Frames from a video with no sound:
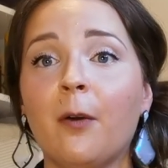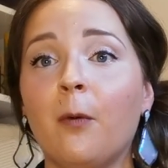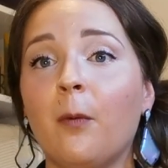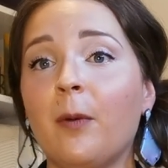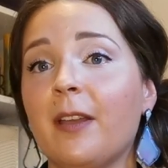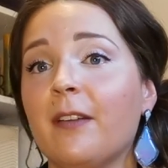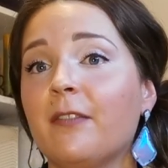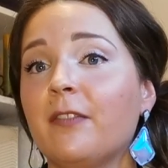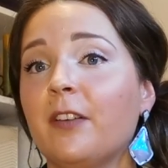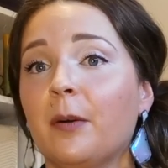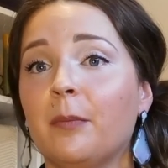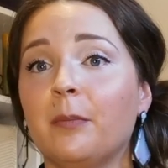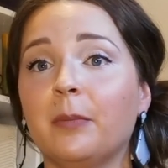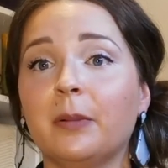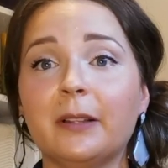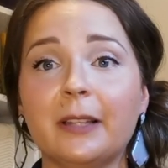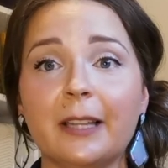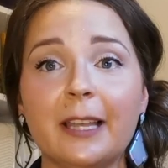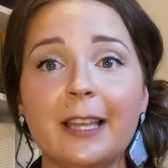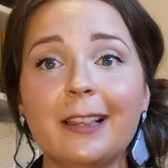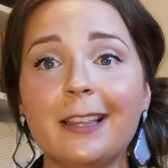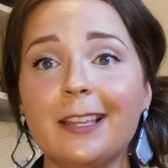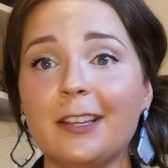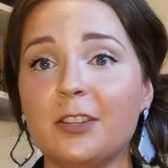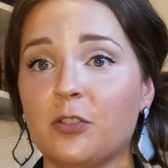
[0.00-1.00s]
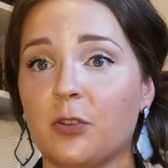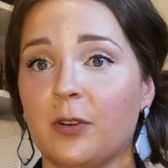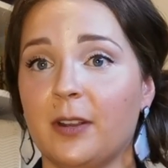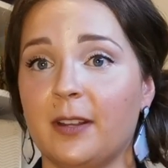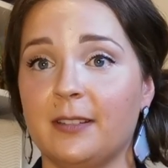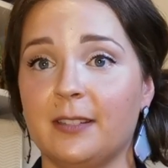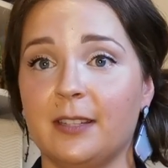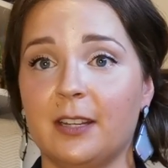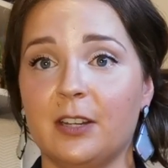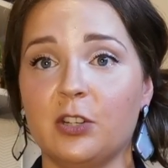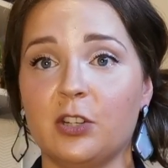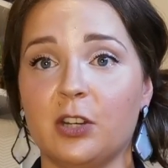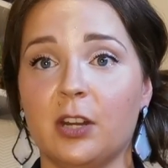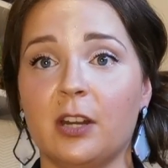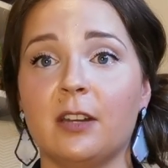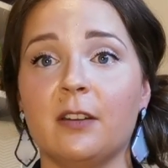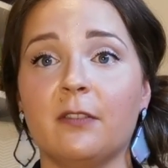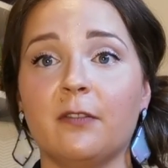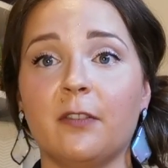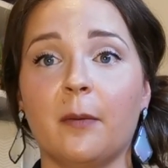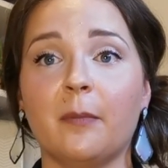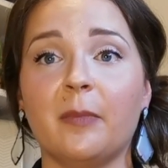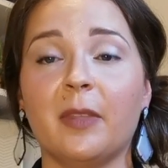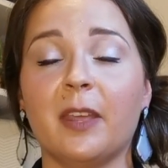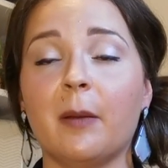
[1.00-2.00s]
We have completely transitioned
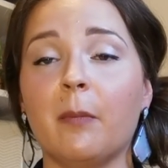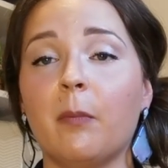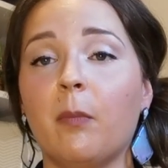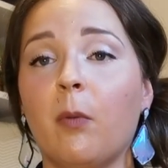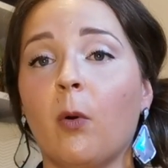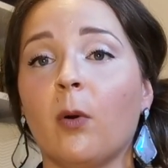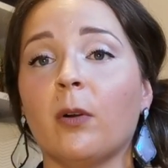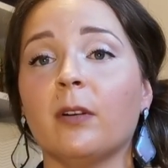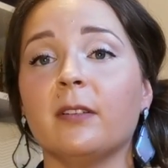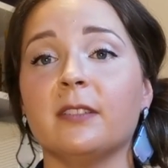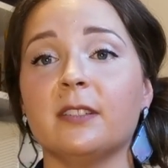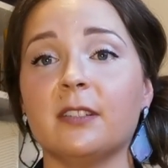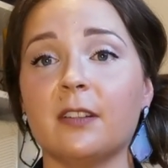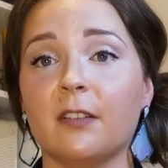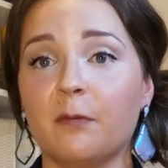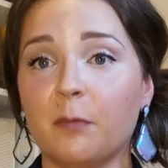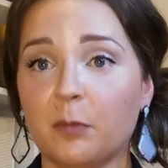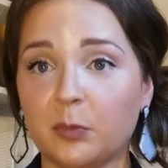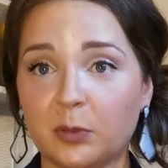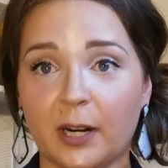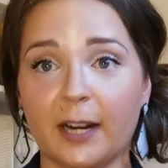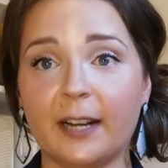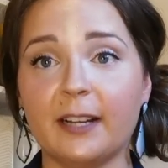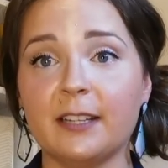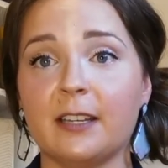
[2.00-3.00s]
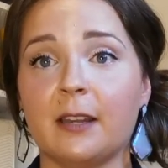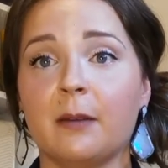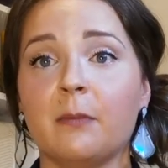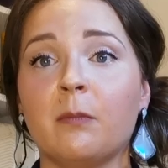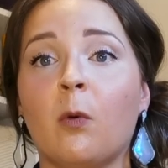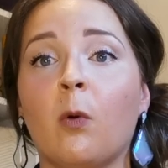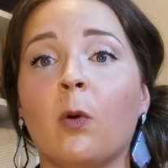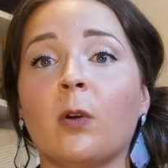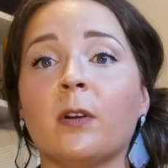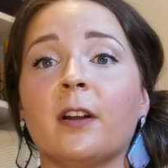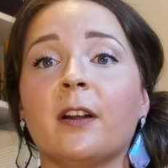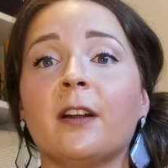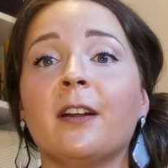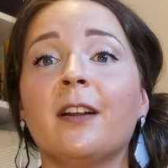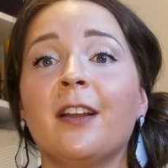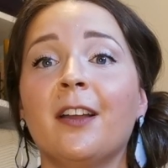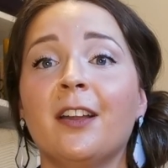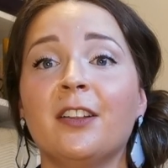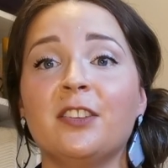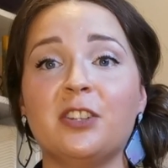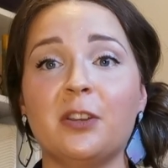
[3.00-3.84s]
from the importance of bricks and mortar order